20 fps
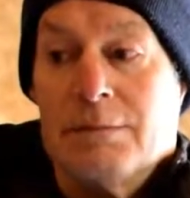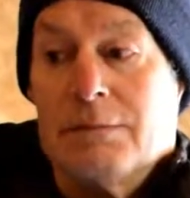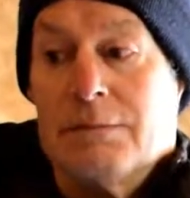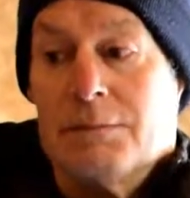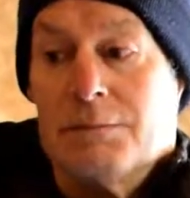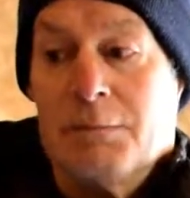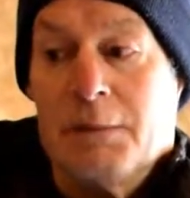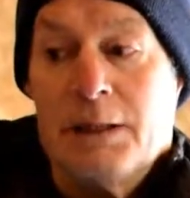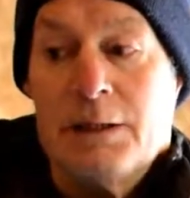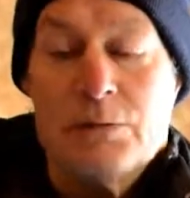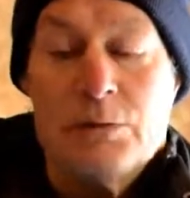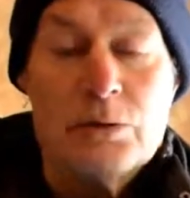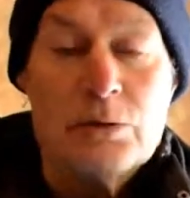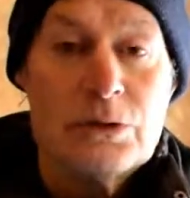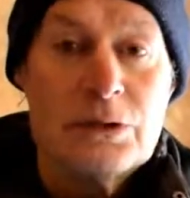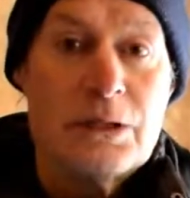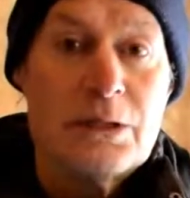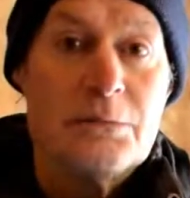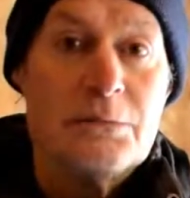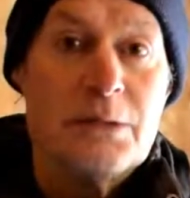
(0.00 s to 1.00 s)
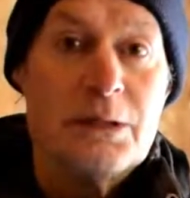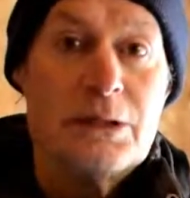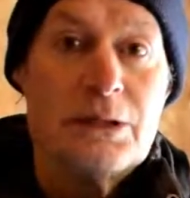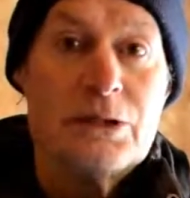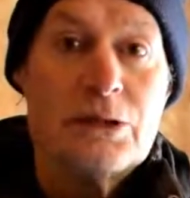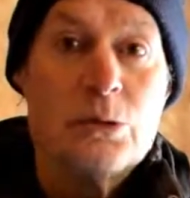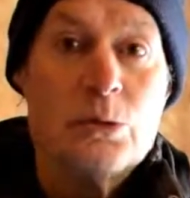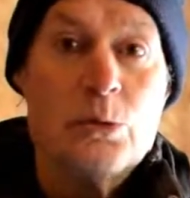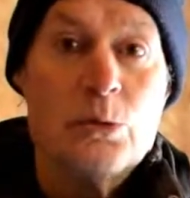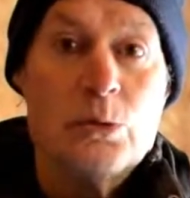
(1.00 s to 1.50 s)
Minerals can be
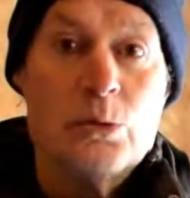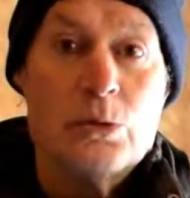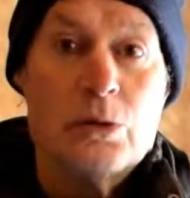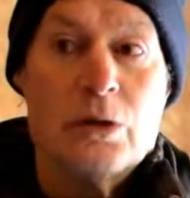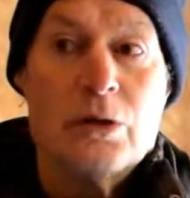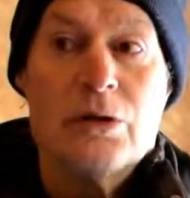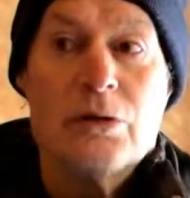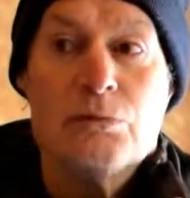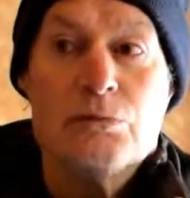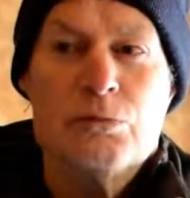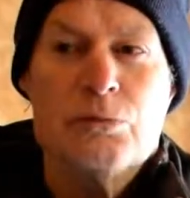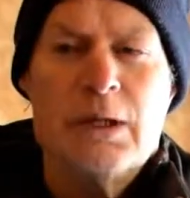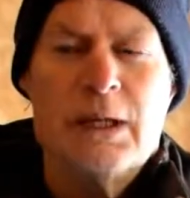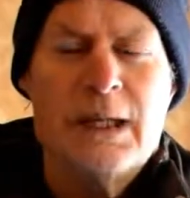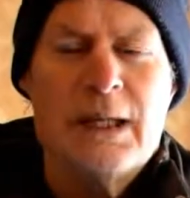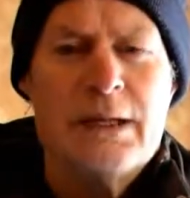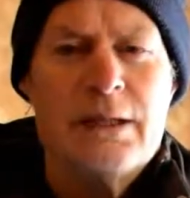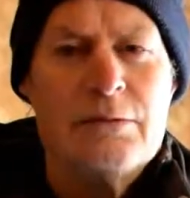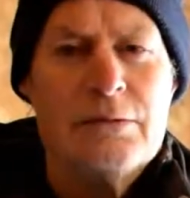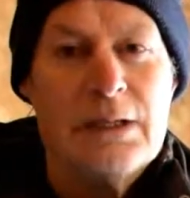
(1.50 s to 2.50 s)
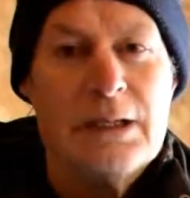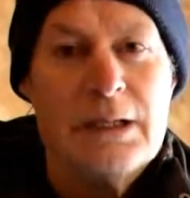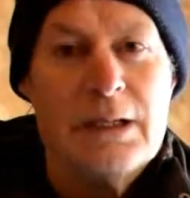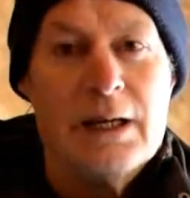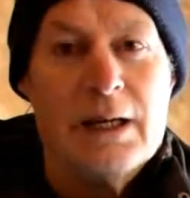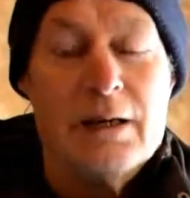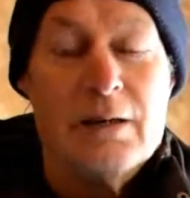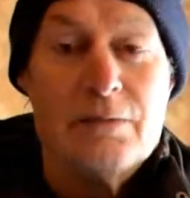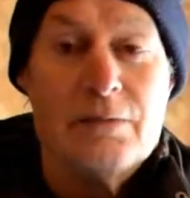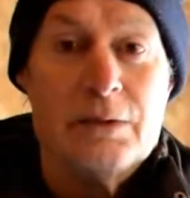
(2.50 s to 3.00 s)
stored on a really, really
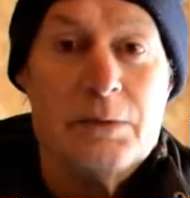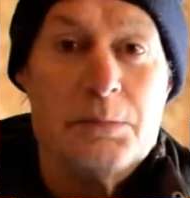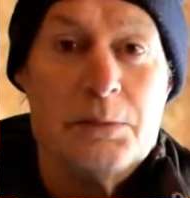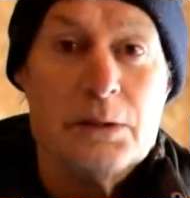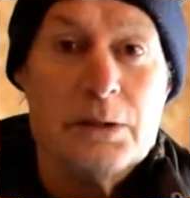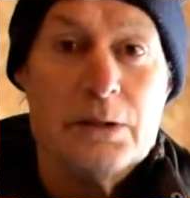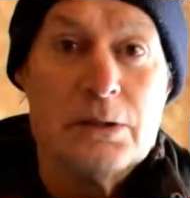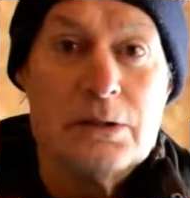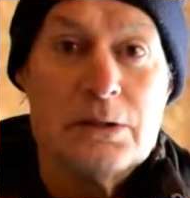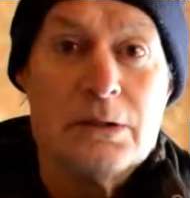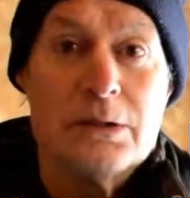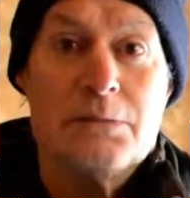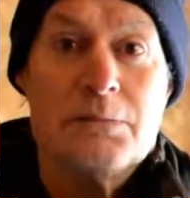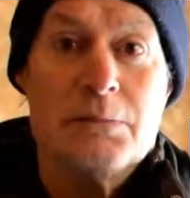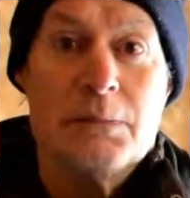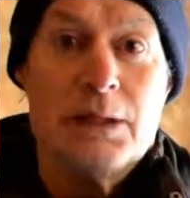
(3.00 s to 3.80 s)
healthy person.